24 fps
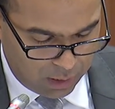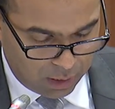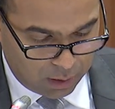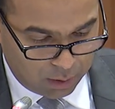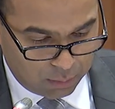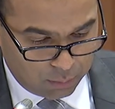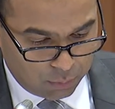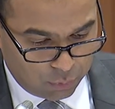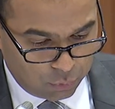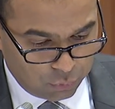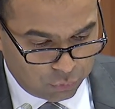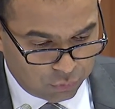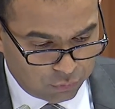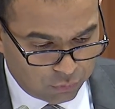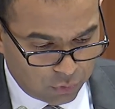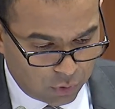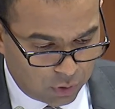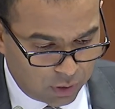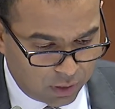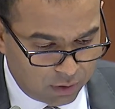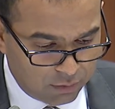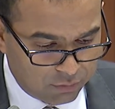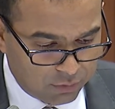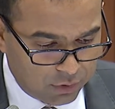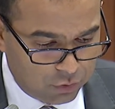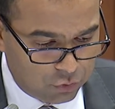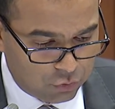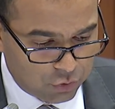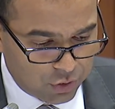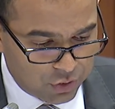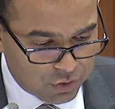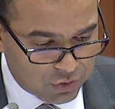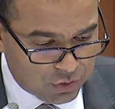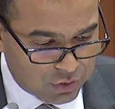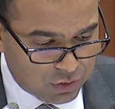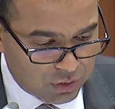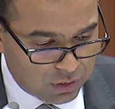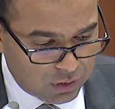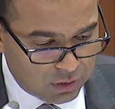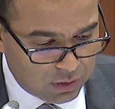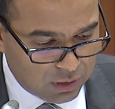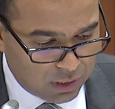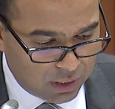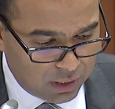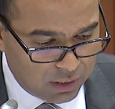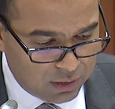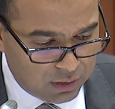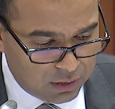And both of you all have addressed the
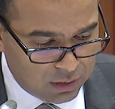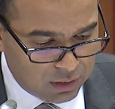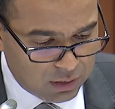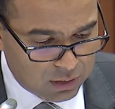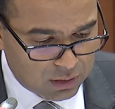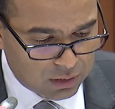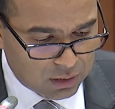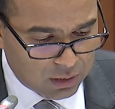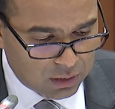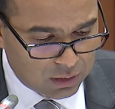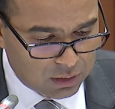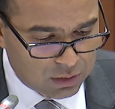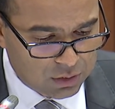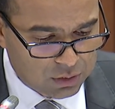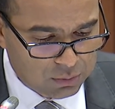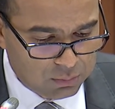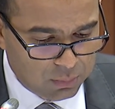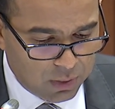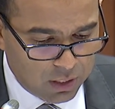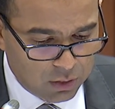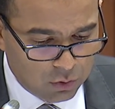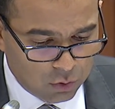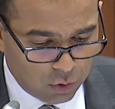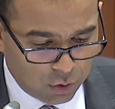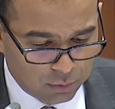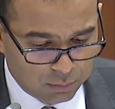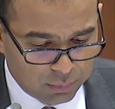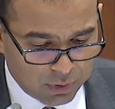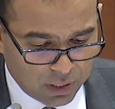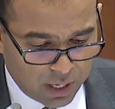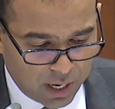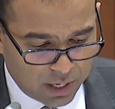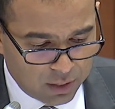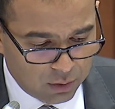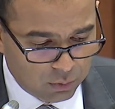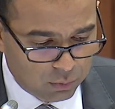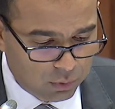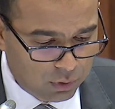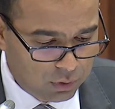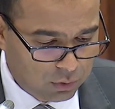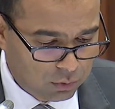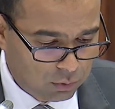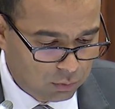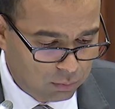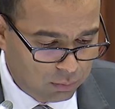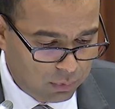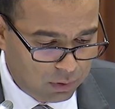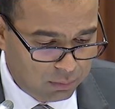idea that this may not be adequate
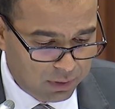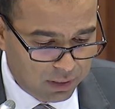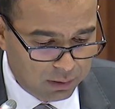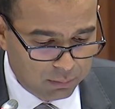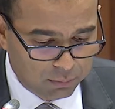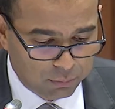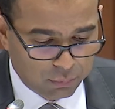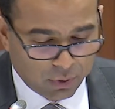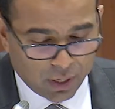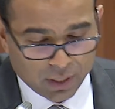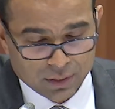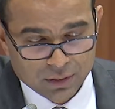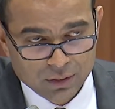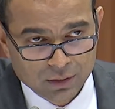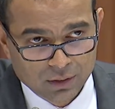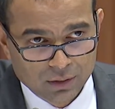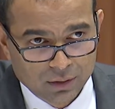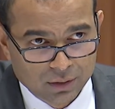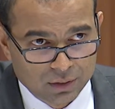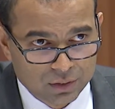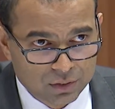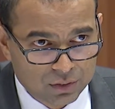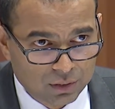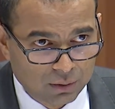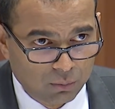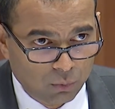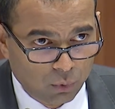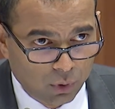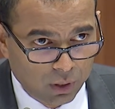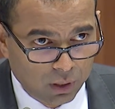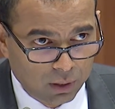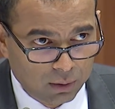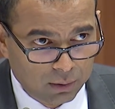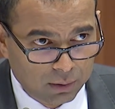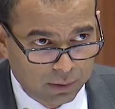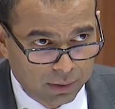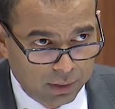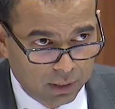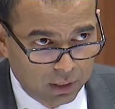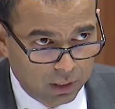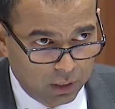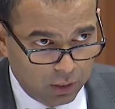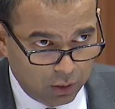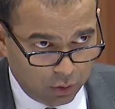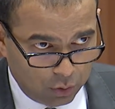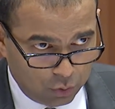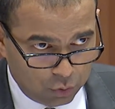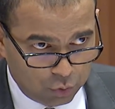or may be impractical in some way.
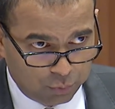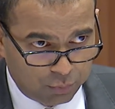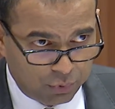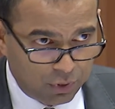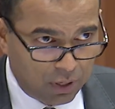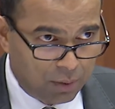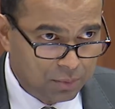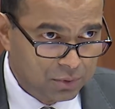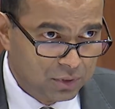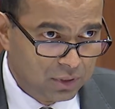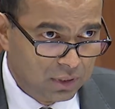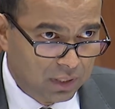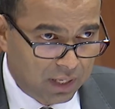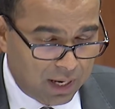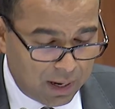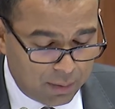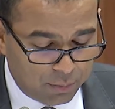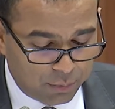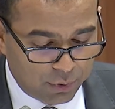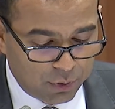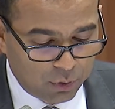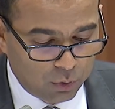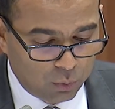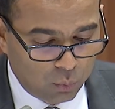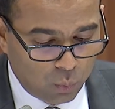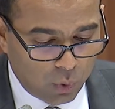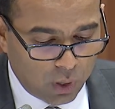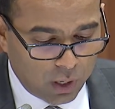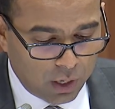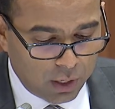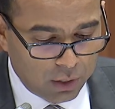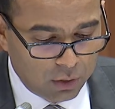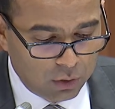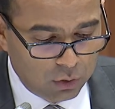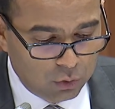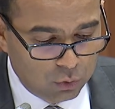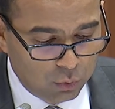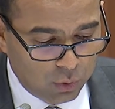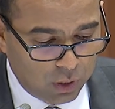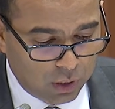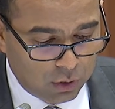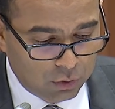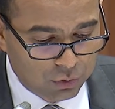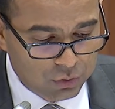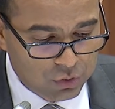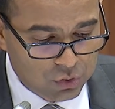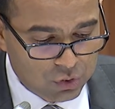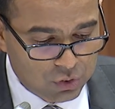Could you perhaps elaborate on why you are
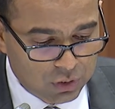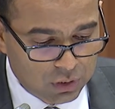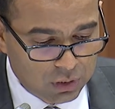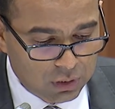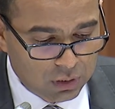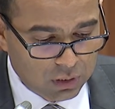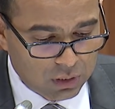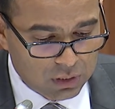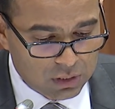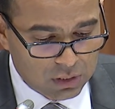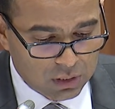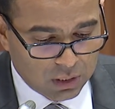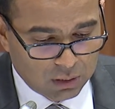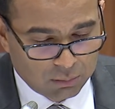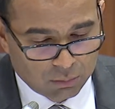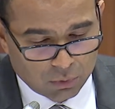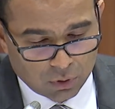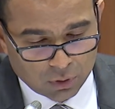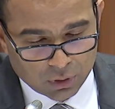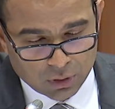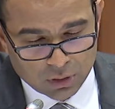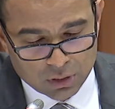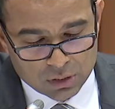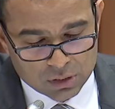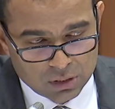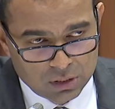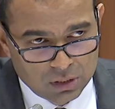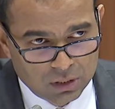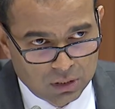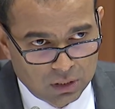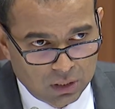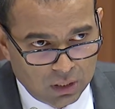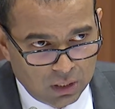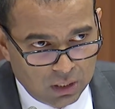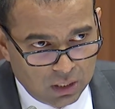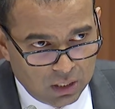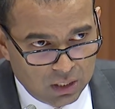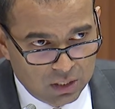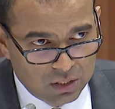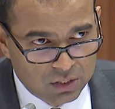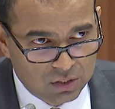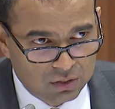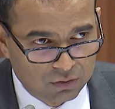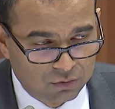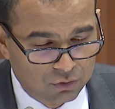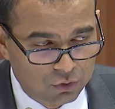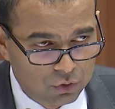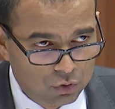concerned that site blocking is an
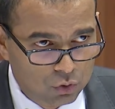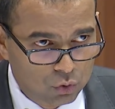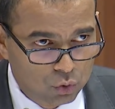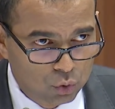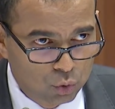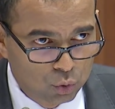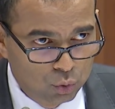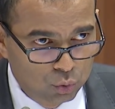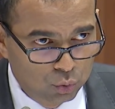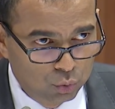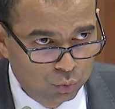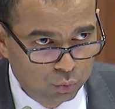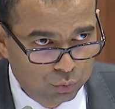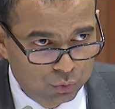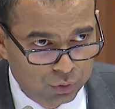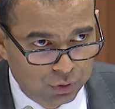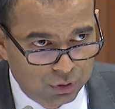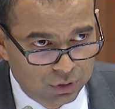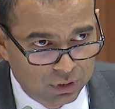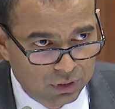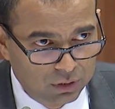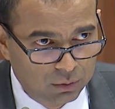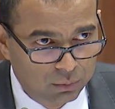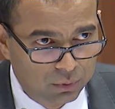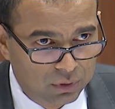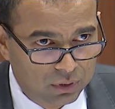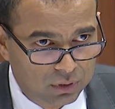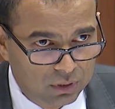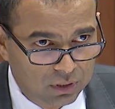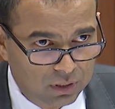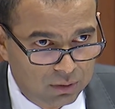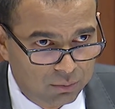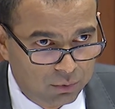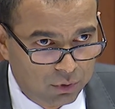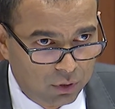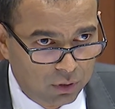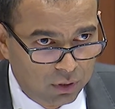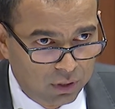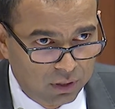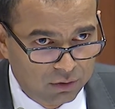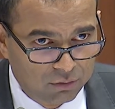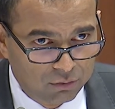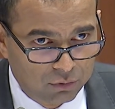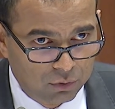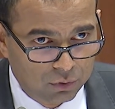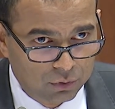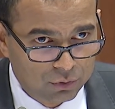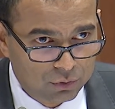insufficient tool to deal with deliberate online
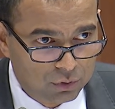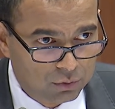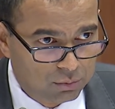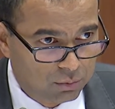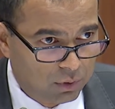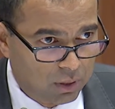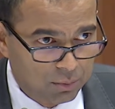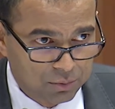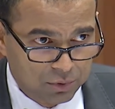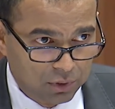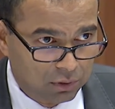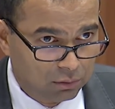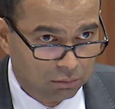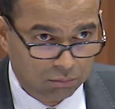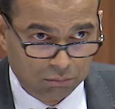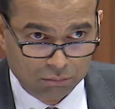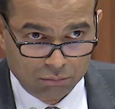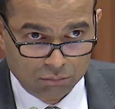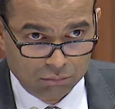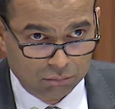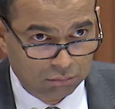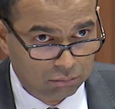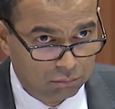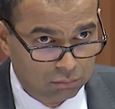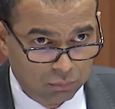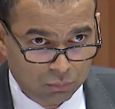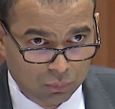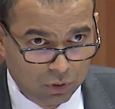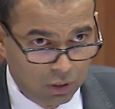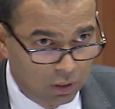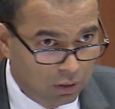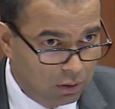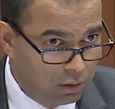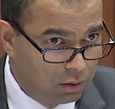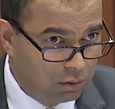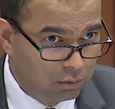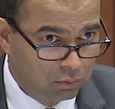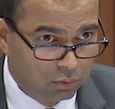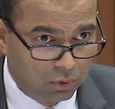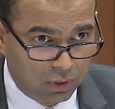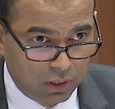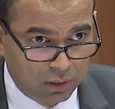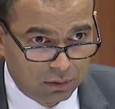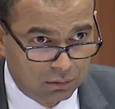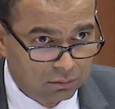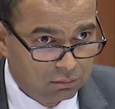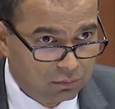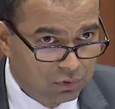falsehoods? Perhaps
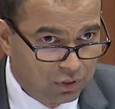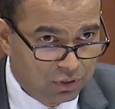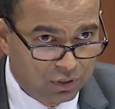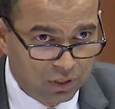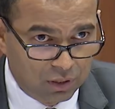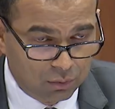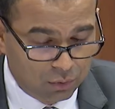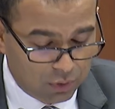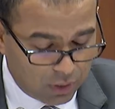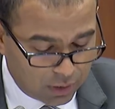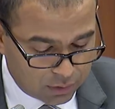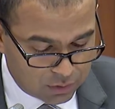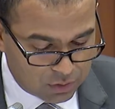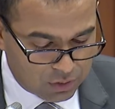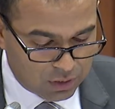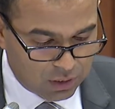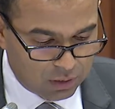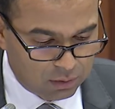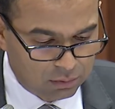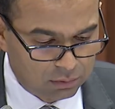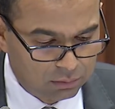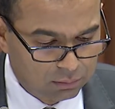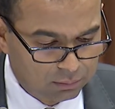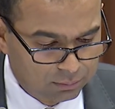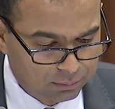Singtel would like to start?